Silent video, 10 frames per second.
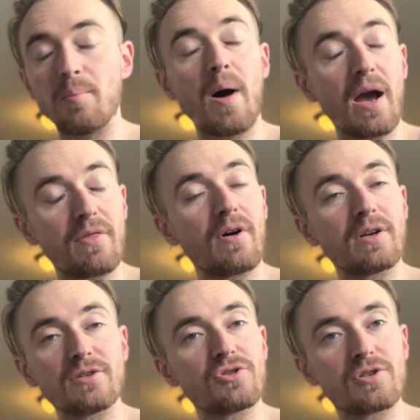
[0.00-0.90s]
python
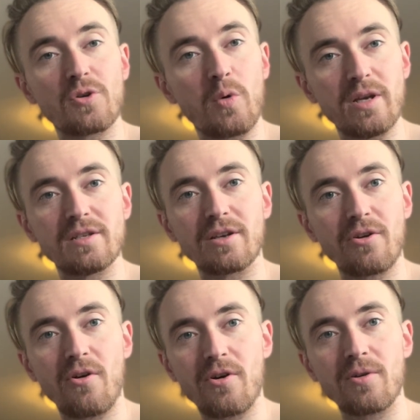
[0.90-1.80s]
is just squeezing
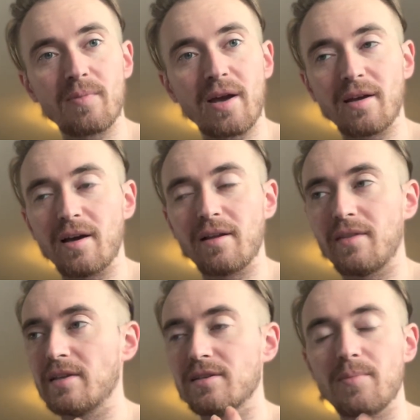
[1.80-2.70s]
your arm.
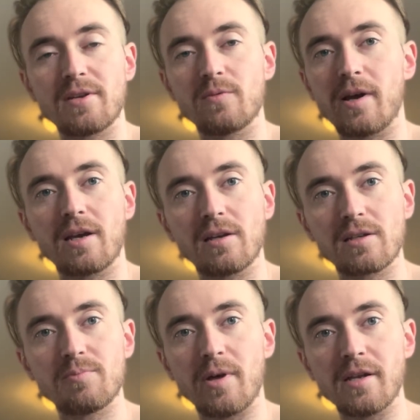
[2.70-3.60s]
That's the best way I can
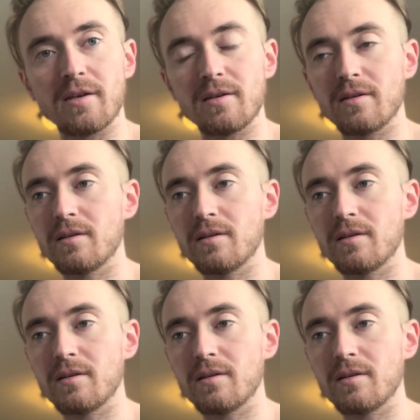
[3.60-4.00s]
explain it.